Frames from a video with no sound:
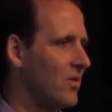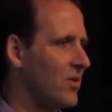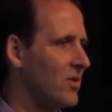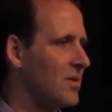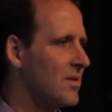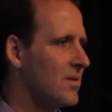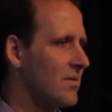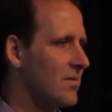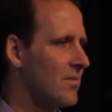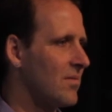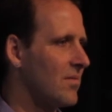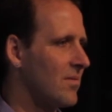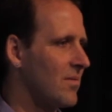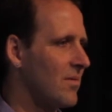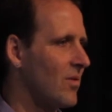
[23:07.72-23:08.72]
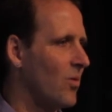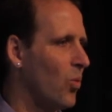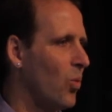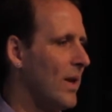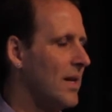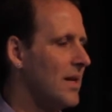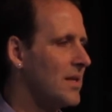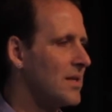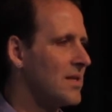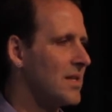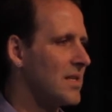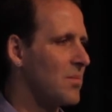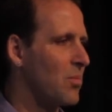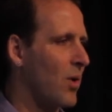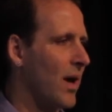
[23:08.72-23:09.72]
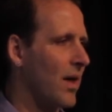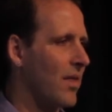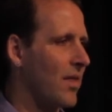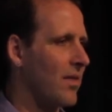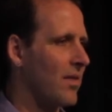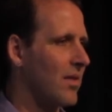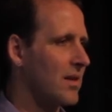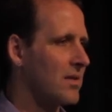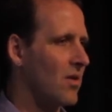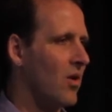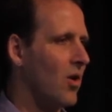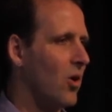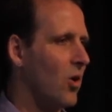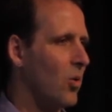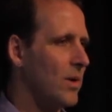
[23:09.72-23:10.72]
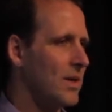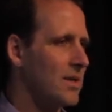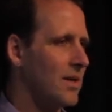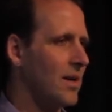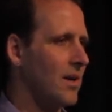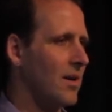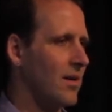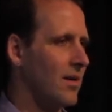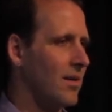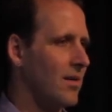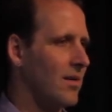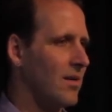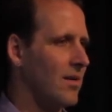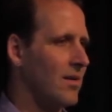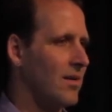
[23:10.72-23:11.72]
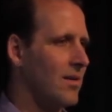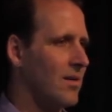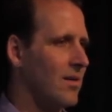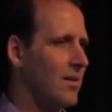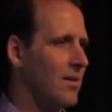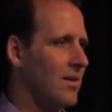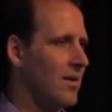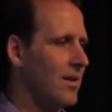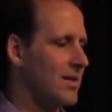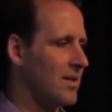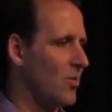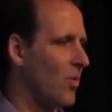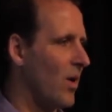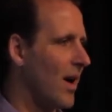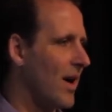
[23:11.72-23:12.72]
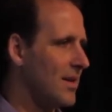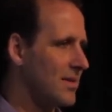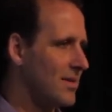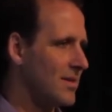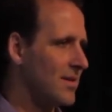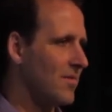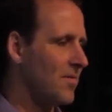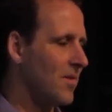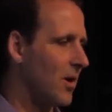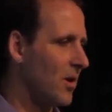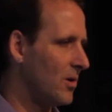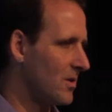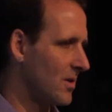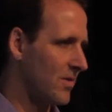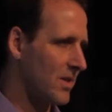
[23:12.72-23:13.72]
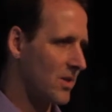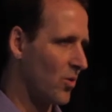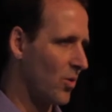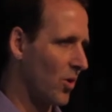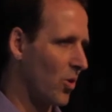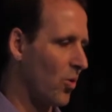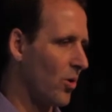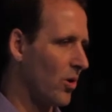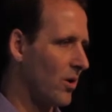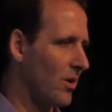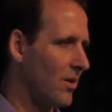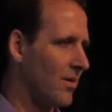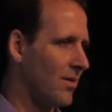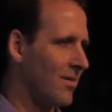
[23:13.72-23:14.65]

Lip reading: Just witness this breath that's always here as it rises and falls of its own accord.